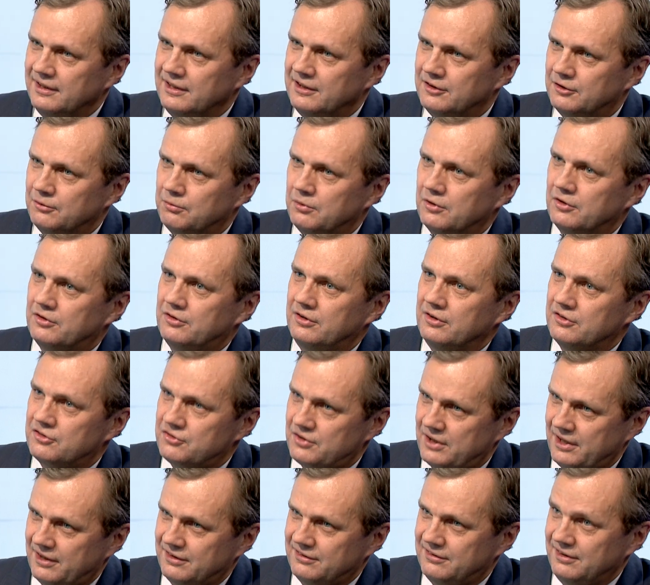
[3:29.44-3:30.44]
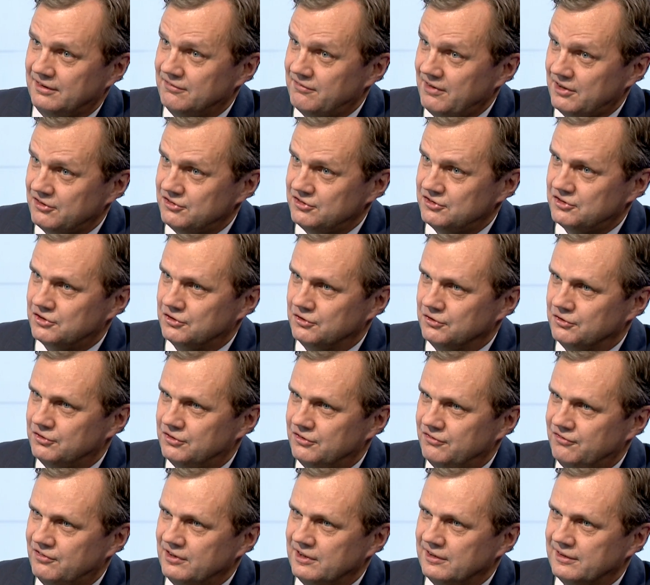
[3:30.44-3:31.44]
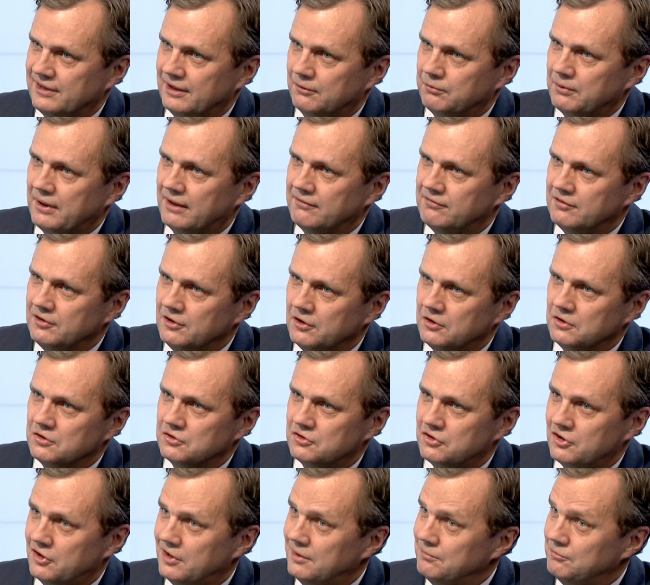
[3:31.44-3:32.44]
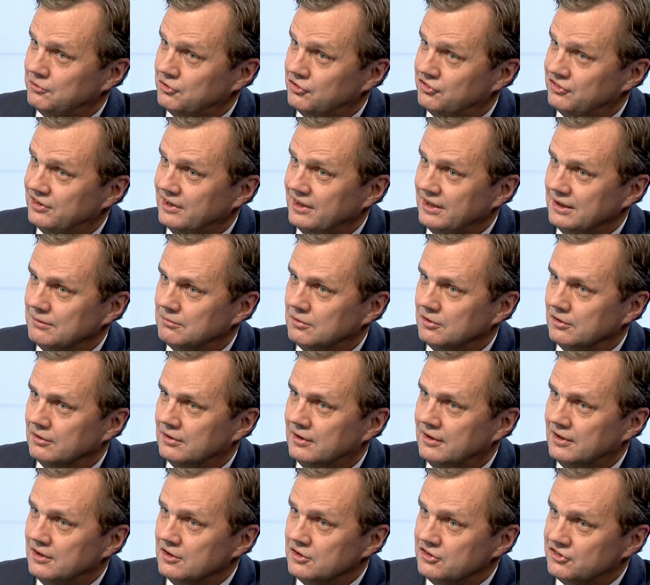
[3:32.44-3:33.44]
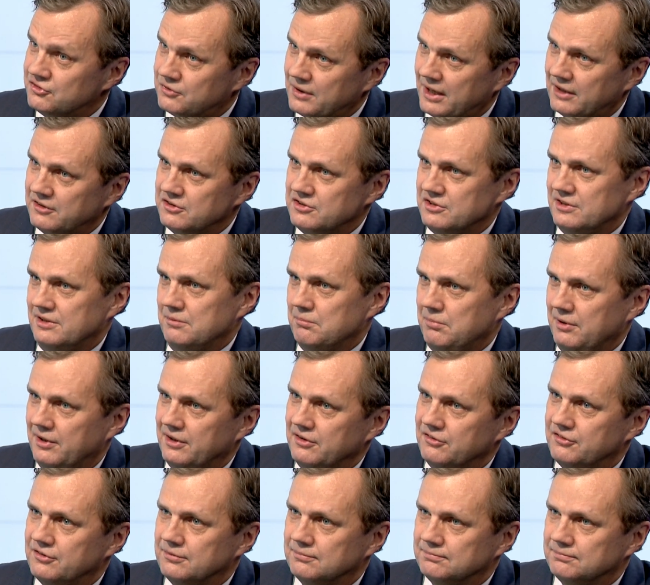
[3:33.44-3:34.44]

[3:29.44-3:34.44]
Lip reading: It's a way to attract investors to feel that we have a long-term sustainable strategy in place.